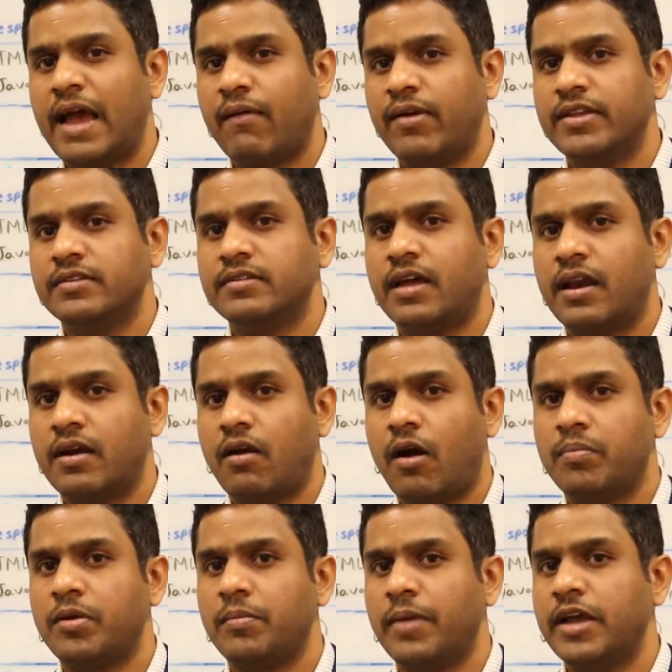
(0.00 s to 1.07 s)
languages are
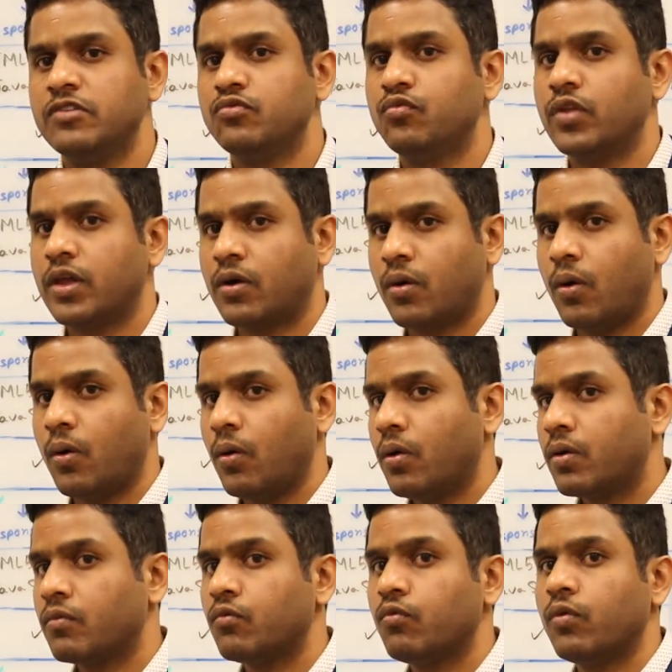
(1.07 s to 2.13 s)
optimized for the
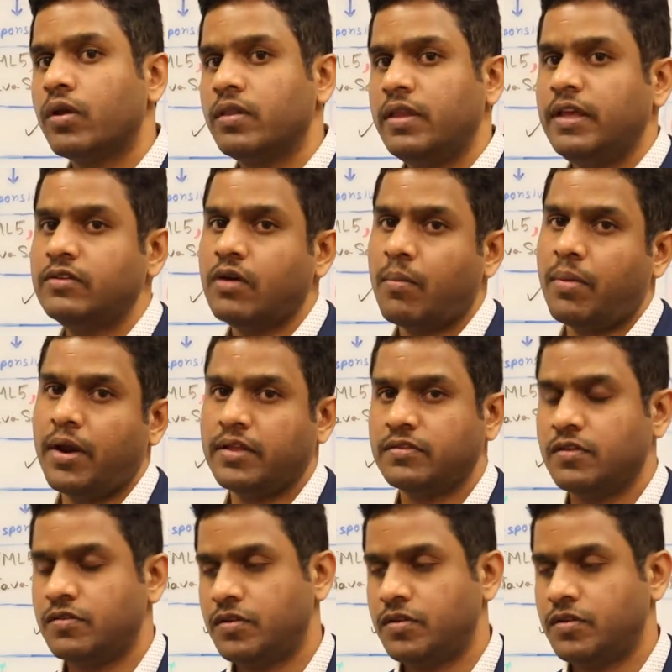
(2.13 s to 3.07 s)
core for these operating